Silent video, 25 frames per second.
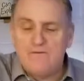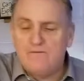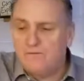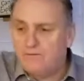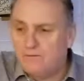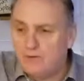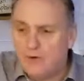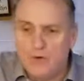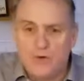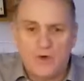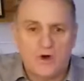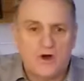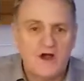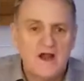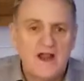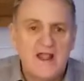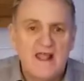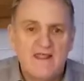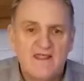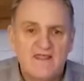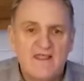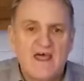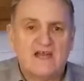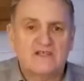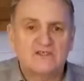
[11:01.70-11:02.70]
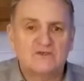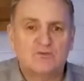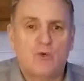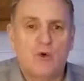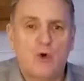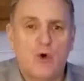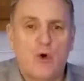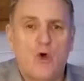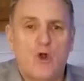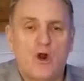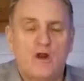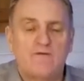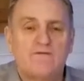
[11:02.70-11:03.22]
floor, that's
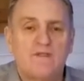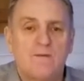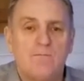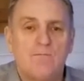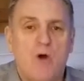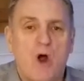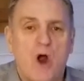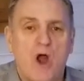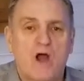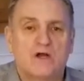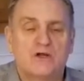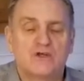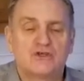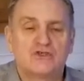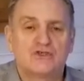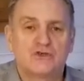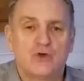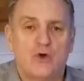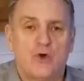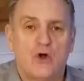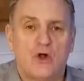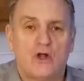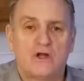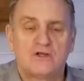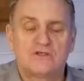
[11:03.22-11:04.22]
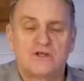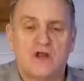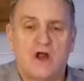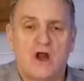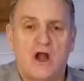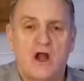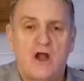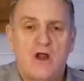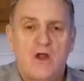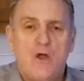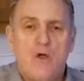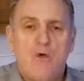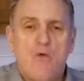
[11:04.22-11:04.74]
where all of the market stalls
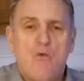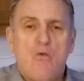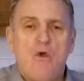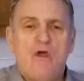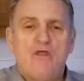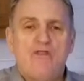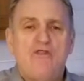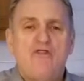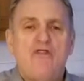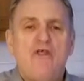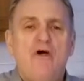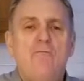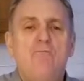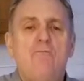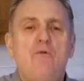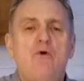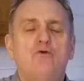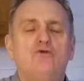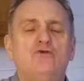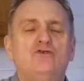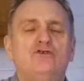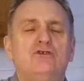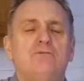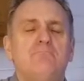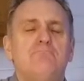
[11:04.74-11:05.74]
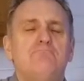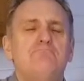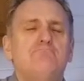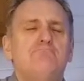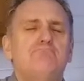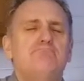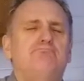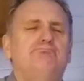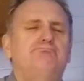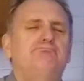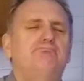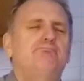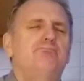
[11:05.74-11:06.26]
are, with the most
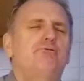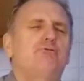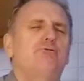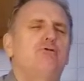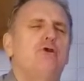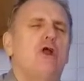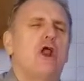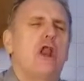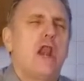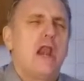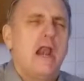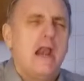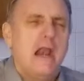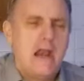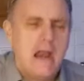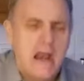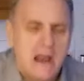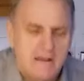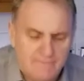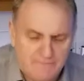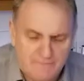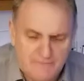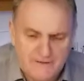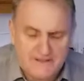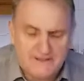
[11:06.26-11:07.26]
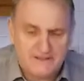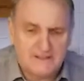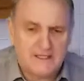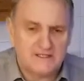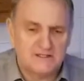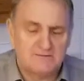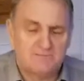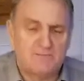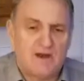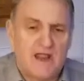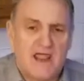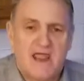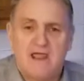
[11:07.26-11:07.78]
prolific
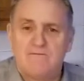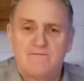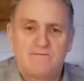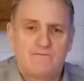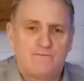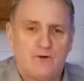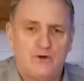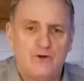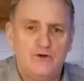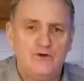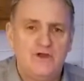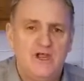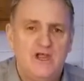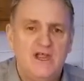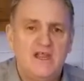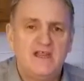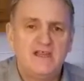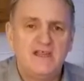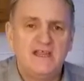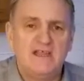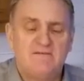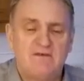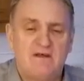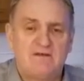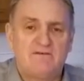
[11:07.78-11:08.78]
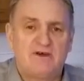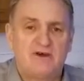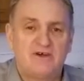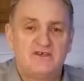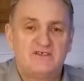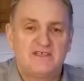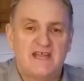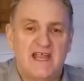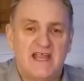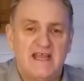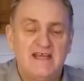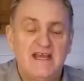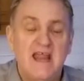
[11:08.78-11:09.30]
display of food you've ever
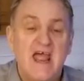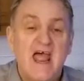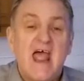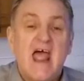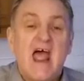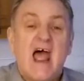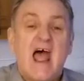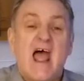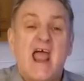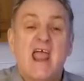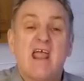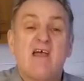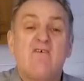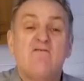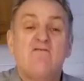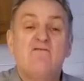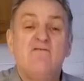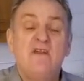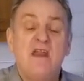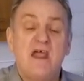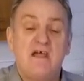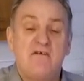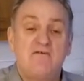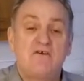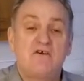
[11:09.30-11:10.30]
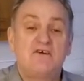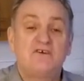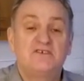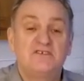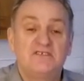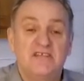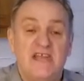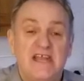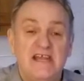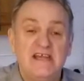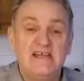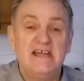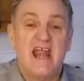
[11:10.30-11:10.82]
seen. I have never
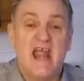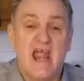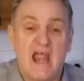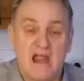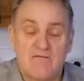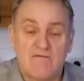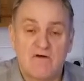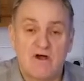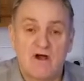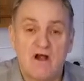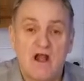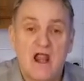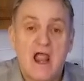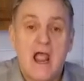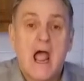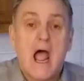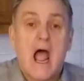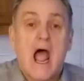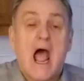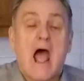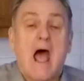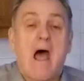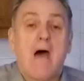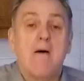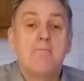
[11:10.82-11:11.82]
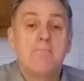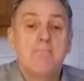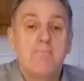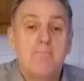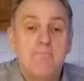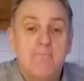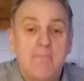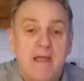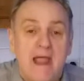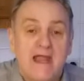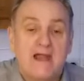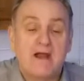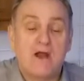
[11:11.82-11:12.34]
seen ever a
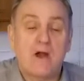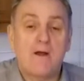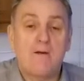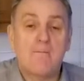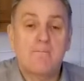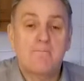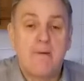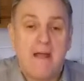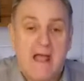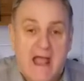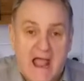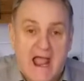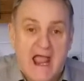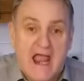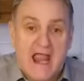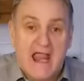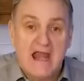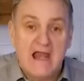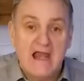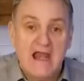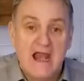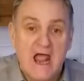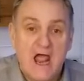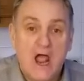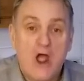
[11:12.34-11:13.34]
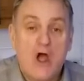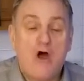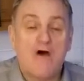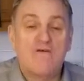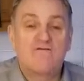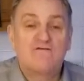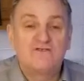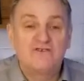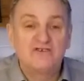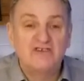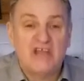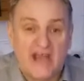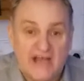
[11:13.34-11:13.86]
bigger pile
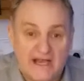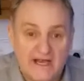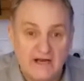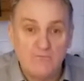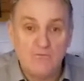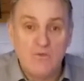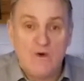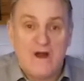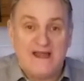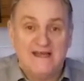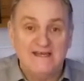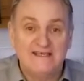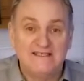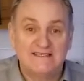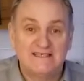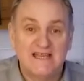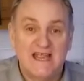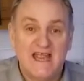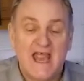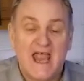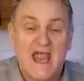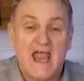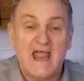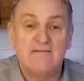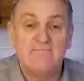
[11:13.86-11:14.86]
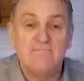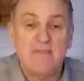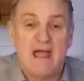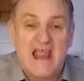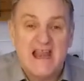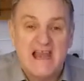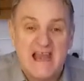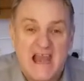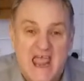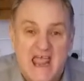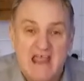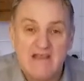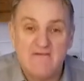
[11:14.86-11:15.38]
of chicken wings in
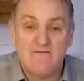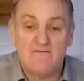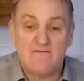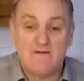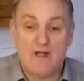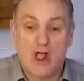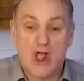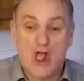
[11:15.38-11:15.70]
my life.